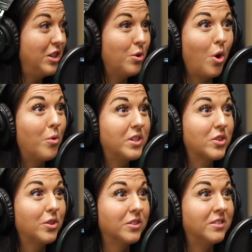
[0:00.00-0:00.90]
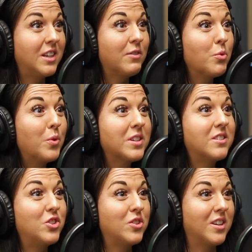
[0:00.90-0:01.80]
you always sold. Never once
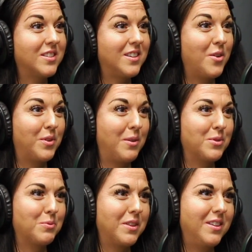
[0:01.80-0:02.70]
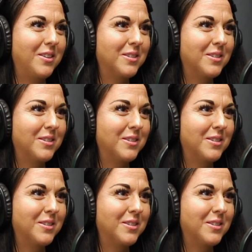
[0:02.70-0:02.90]
did you not sell when I was with you.